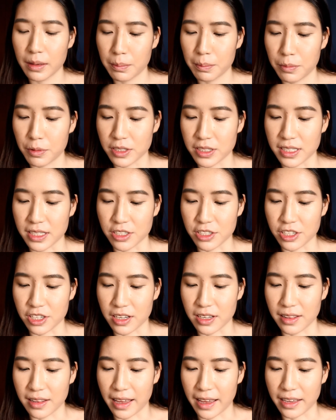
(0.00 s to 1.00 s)

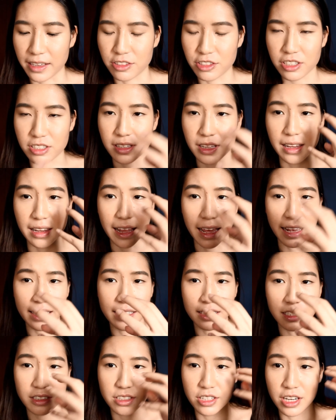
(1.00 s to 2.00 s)
precision, like just the
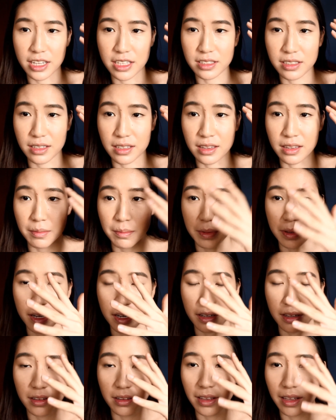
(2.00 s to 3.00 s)
lighter shades in the
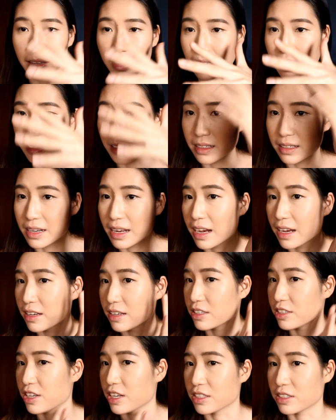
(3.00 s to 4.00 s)
middle and then the darker
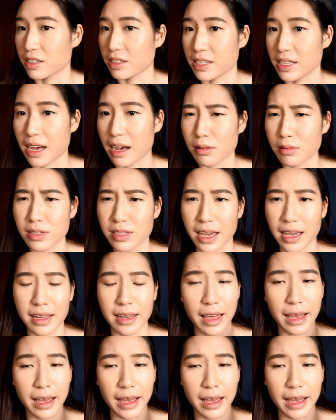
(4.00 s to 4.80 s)
shades on the outside,